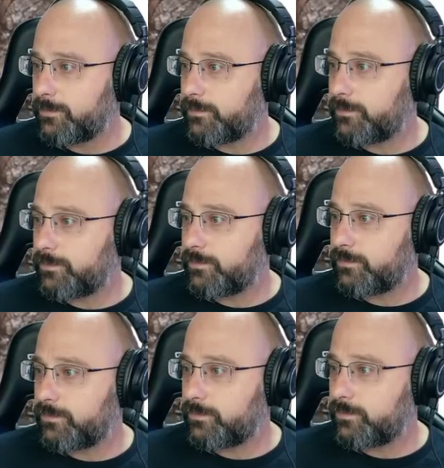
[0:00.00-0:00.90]

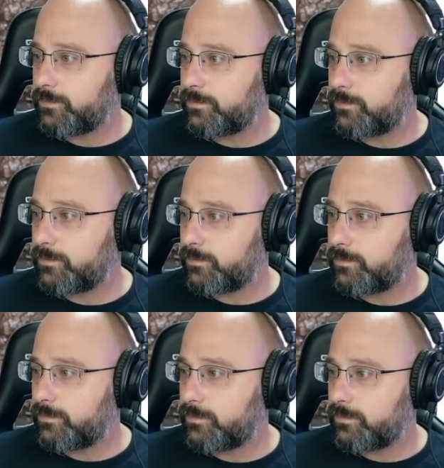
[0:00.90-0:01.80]

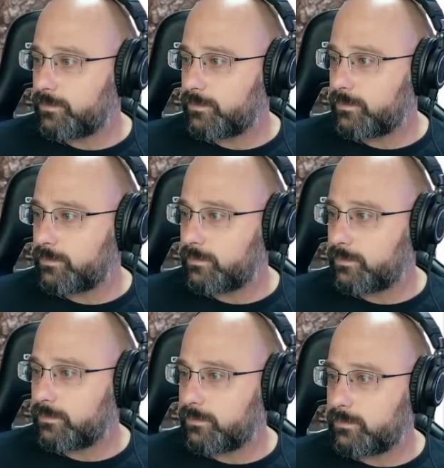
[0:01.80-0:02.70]

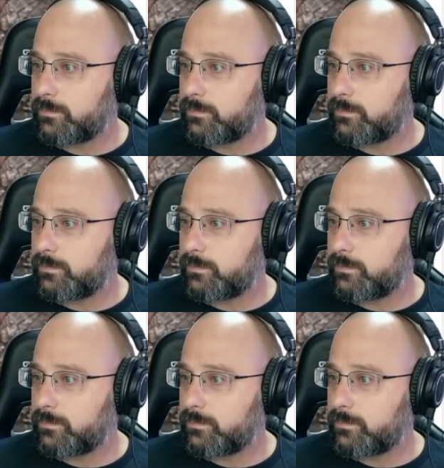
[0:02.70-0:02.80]
Nobody speaks.